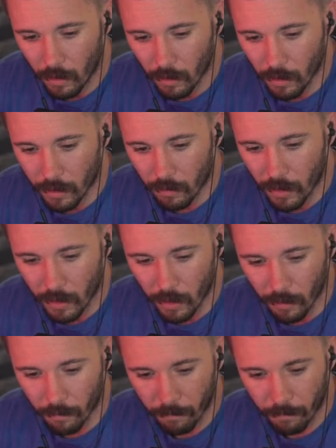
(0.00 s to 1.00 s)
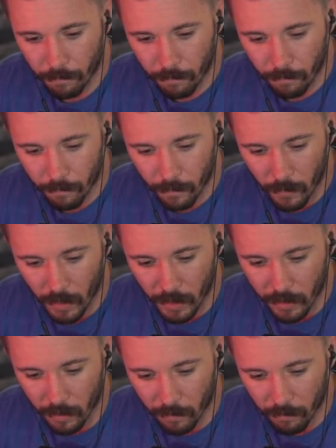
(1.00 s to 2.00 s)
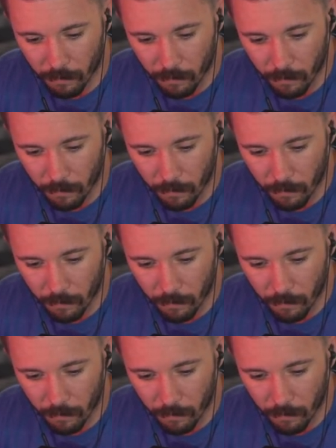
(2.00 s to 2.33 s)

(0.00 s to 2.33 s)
There it is, right there. Excellent.